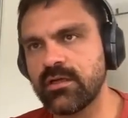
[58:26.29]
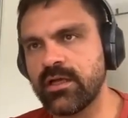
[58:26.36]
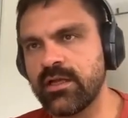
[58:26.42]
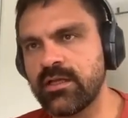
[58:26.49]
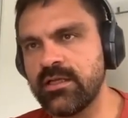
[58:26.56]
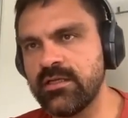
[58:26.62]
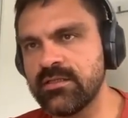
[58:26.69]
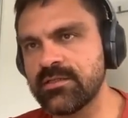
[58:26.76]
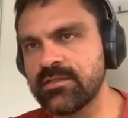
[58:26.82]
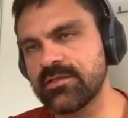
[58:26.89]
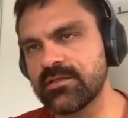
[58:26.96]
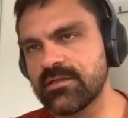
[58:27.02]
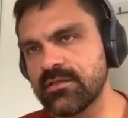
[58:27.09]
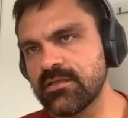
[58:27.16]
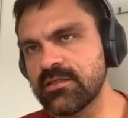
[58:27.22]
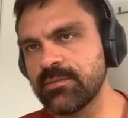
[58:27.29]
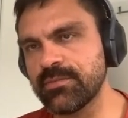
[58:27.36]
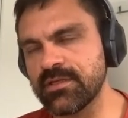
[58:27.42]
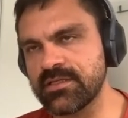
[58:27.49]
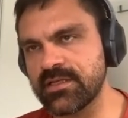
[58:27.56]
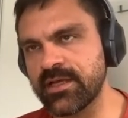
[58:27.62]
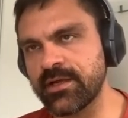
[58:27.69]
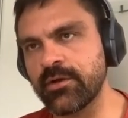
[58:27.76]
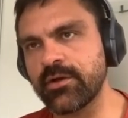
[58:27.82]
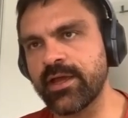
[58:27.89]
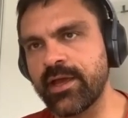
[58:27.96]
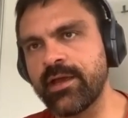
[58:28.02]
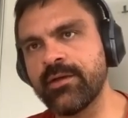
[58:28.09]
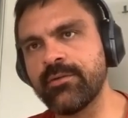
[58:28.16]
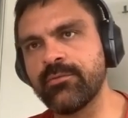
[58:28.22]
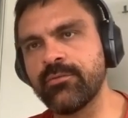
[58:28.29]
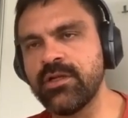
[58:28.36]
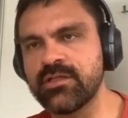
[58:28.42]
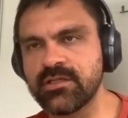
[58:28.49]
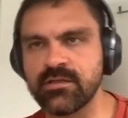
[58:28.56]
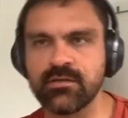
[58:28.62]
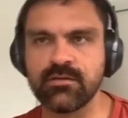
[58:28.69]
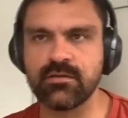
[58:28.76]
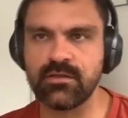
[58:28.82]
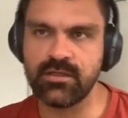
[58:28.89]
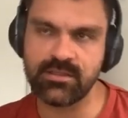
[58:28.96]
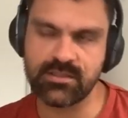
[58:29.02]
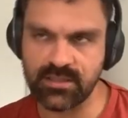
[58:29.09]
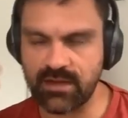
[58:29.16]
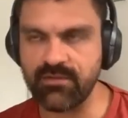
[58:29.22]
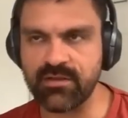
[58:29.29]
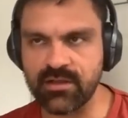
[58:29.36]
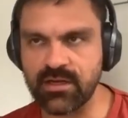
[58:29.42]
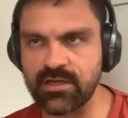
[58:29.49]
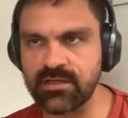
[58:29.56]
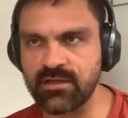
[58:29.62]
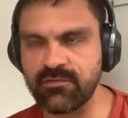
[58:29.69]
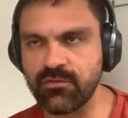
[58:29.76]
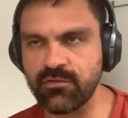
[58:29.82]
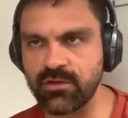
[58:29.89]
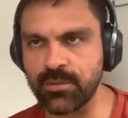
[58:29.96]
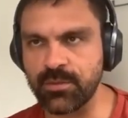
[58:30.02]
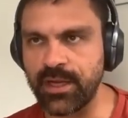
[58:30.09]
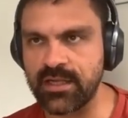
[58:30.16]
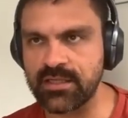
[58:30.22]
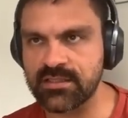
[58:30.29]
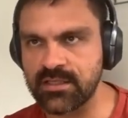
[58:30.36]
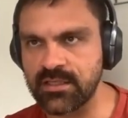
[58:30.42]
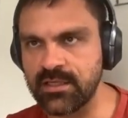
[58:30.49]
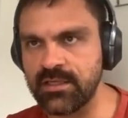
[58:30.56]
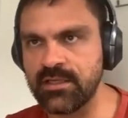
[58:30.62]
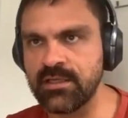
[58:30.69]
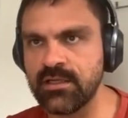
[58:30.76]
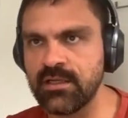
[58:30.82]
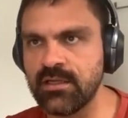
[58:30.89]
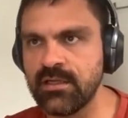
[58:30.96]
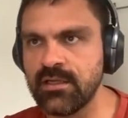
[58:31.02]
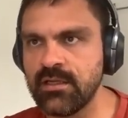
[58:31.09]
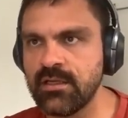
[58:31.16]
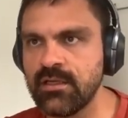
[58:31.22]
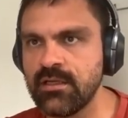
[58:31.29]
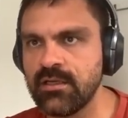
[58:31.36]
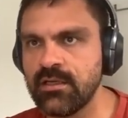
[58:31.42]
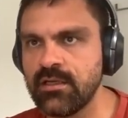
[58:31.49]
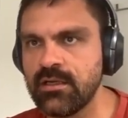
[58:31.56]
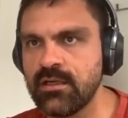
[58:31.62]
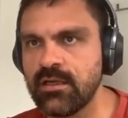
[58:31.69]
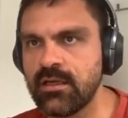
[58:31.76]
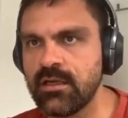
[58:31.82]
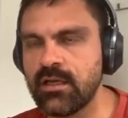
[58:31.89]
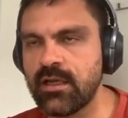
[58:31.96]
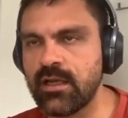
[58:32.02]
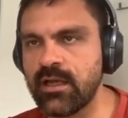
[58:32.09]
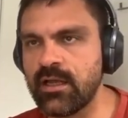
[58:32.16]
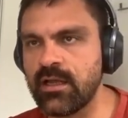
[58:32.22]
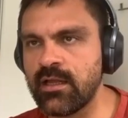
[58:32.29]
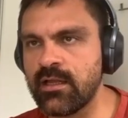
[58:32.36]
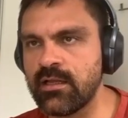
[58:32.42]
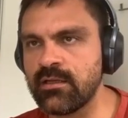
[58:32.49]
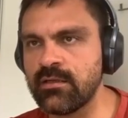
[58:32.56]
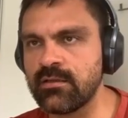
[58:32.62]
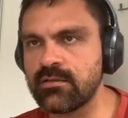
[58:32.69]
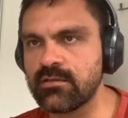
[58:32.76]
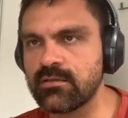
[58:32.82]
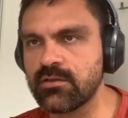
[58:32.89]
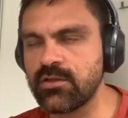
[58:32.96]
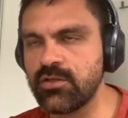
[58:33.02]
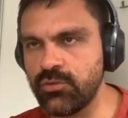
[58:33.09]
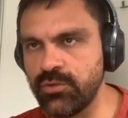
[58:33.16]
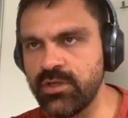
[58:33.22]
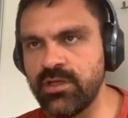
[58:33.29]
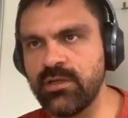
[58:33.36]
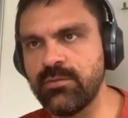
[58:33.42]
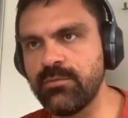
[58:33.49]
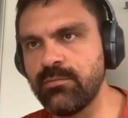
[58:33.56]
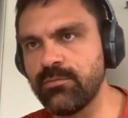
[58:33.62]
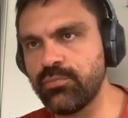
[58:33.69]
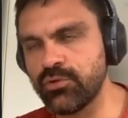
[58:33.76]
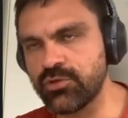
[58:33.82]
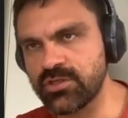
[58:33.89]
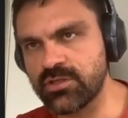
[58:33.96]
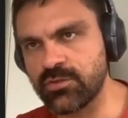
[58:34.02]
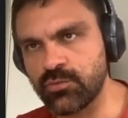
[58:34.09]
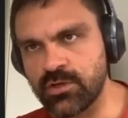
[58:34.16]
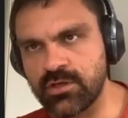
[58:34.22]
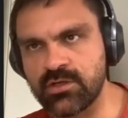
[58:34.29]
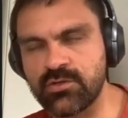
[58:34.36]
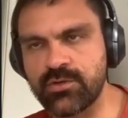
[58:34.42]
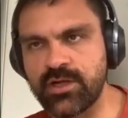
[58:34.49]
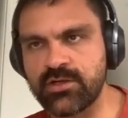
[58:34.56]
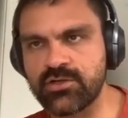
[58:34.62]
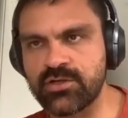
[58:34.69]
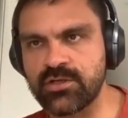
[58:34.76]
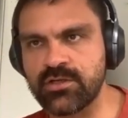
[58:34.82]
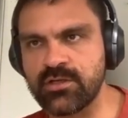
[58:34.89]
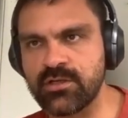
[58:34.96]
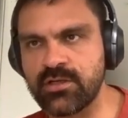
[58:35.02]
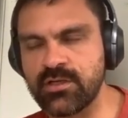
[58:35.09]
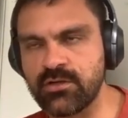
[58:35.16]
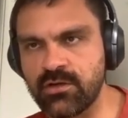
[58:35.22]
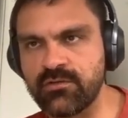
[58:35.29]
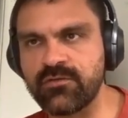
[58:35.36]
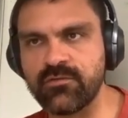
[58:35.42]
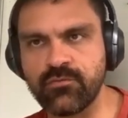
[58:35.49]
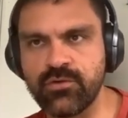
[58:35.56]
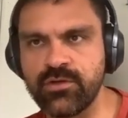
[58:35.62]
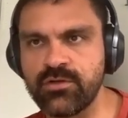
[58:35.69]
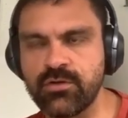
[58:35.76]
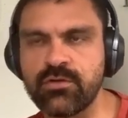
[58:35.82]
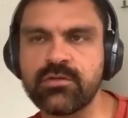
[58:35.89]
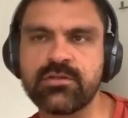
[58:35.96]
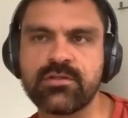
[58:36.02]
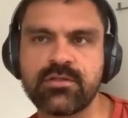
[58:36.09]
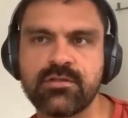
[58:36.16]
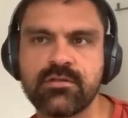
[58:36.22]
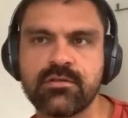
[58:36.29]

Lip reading: And he's simply saying, okay, he's having an idea of full capacity, and QE pushes in one direction, and often we don't